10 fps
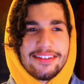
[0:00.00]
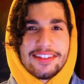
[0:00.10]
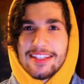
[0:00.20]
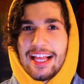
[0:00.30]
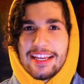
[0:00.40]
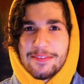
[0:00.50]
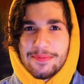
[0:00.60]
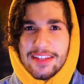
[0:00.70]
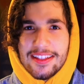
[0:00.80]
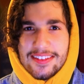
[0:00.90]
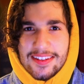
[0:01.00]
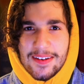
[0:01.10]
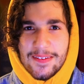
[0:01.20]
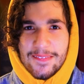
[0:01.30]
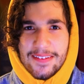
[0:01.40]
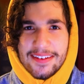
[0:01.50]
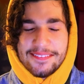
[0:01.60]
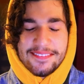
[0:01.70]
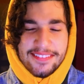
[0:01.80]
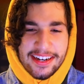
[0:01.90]
light. And so
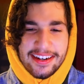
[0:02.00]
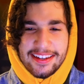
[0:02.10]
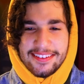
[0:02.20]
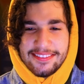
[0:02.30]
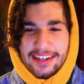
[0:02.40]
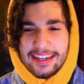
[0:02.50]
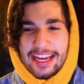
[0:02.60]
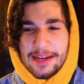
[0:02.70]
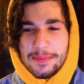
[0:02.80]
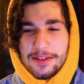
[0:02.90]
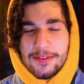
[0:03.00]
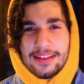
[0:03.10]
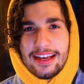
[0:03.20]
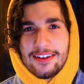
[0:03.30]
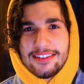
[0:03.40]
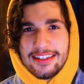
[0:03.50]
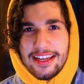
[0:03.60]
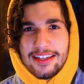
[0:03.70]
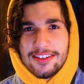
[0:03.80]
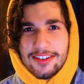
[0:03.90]
I'm very, very happy with how
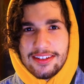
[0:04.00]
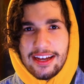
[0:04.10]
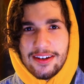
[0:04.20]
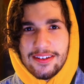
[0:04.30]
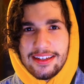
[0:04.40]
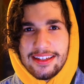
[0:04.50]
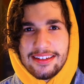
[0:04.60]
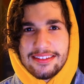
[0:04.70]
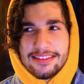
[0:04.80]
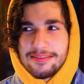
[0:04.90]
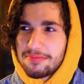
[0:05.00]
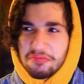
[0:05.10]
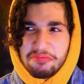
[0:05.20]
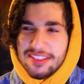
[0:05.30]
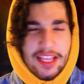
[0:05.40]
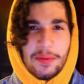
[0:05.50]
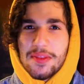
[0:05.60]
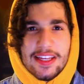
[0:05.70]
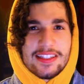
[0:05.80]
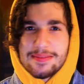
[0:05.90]
today turned out. And same
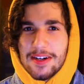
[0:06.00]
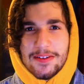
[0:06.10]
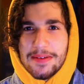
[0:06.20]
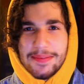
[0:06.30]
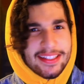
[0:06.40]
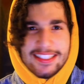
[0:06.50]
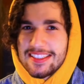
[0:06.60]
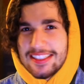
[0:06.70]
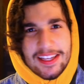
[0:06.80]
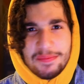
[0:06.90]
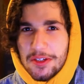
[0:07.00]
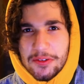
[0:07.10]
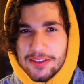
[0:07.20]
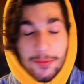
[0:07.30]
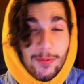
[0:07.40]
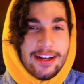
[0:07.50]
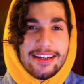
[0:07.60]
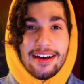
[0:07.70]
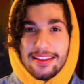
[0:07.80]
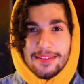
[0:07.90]
thing tomorrow, baby. Let's just keep doing it. Why
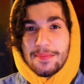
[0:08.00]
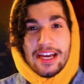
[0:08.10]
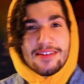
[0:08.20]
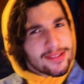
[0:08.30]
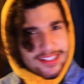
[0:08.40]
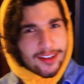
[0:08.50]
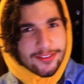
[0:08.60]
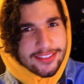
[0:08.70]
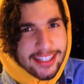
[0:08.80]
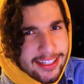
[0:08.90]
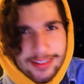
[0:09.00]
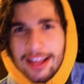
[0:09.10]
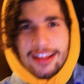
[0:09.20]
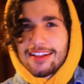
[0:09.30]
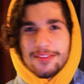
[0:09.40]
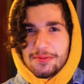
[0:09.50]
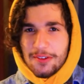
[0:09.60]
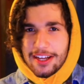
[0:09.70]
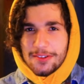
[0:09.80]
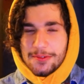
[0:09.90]
not? The man himself did it.
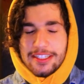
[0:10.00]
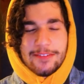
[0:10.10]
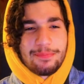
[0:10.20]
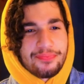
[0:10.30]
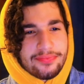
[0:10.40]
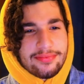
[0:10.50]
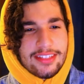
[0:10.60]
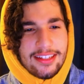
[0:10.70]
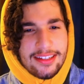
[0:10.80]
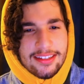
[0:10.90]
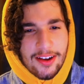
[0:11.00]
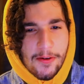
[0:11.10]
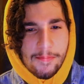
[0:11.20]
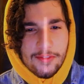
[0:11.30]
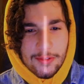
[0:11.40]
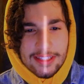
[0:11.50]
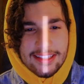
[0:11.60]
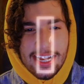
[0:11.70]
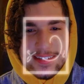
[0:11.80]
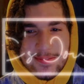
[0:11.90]
Why don't we? With
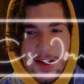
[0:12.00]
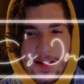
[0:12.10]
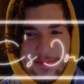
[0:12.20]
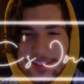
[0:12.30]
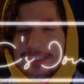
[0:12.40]
that, thank